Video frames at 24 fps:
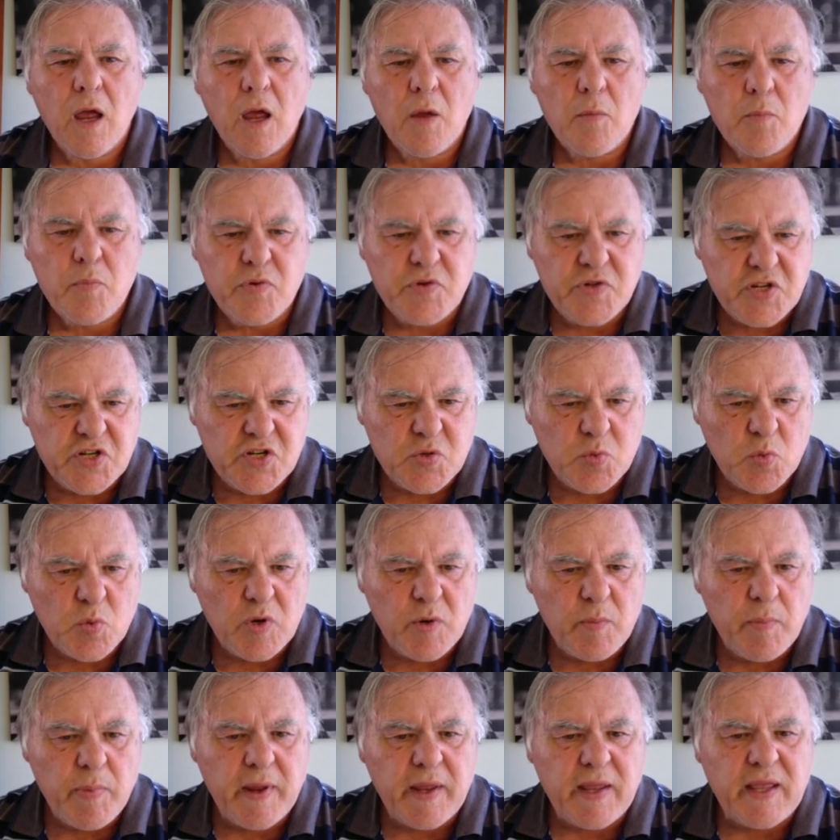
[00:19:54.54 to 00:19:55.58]
Position would
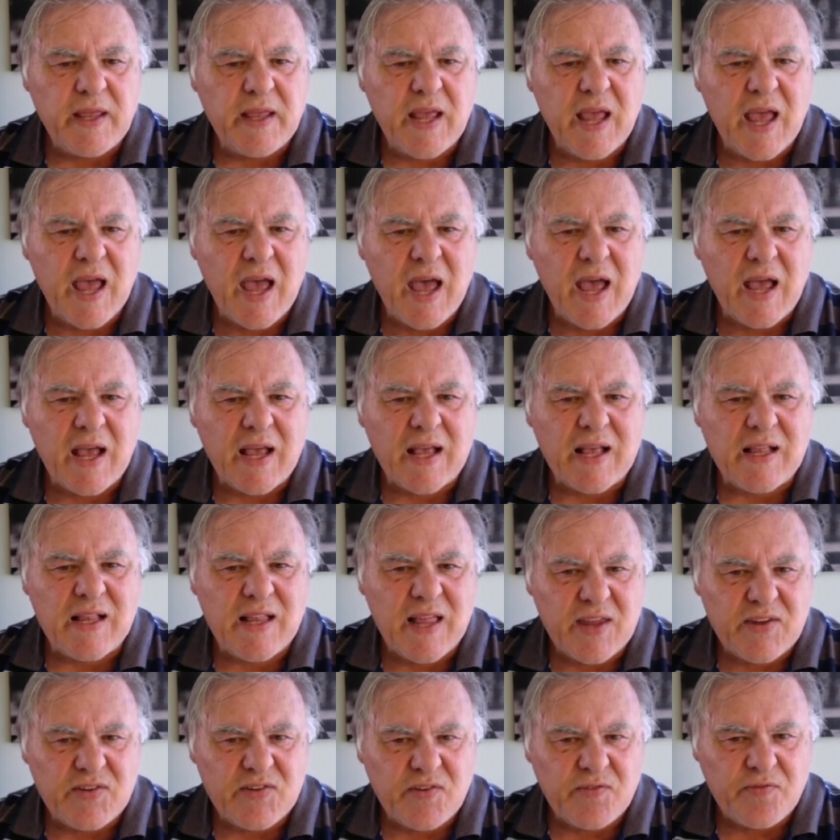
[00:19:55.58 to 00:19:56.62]
have been
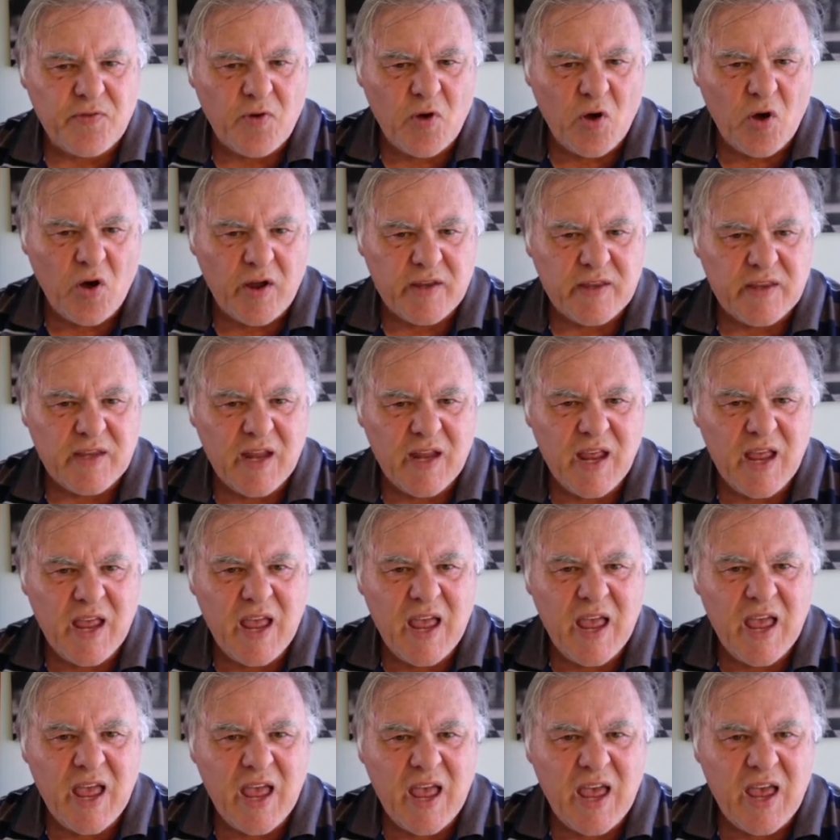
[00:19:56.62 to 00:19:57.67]
classified
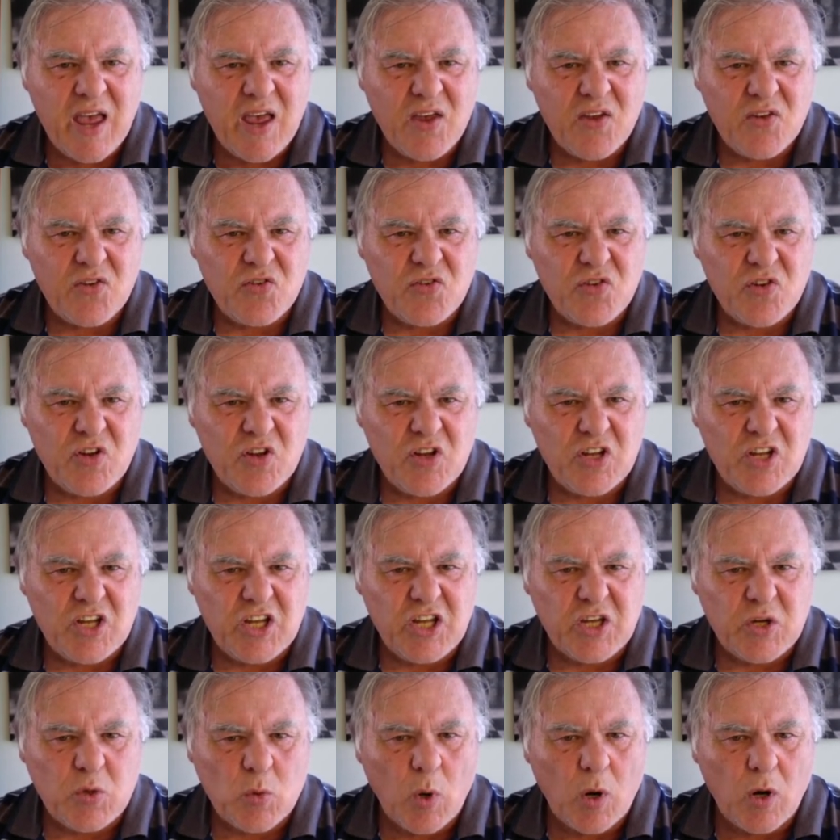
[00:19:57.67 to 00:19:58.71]
as
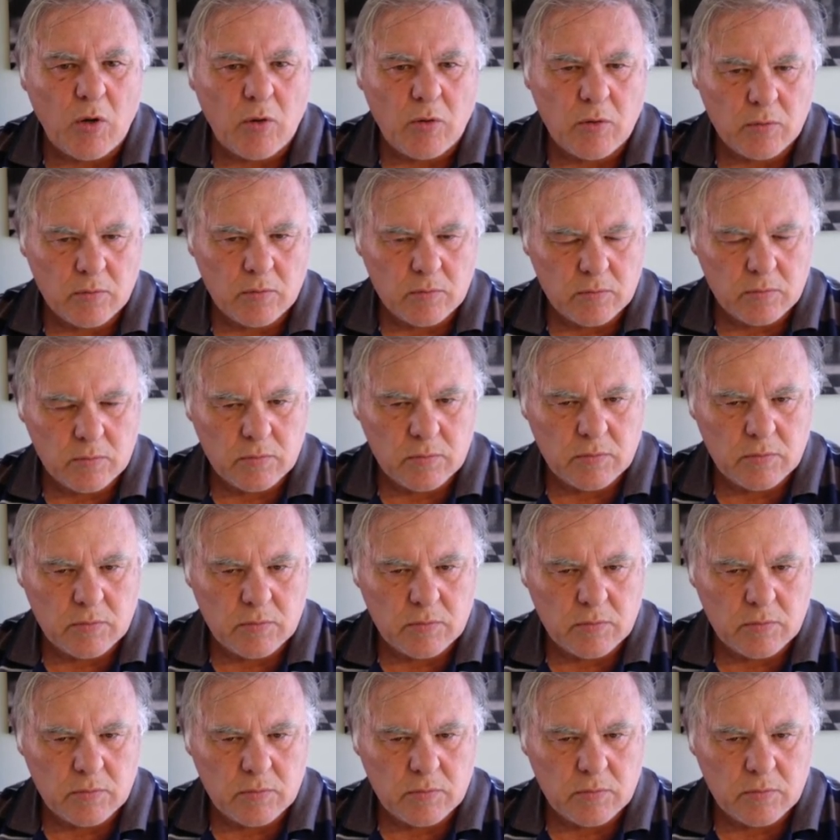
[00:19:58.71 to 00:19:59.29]
equal.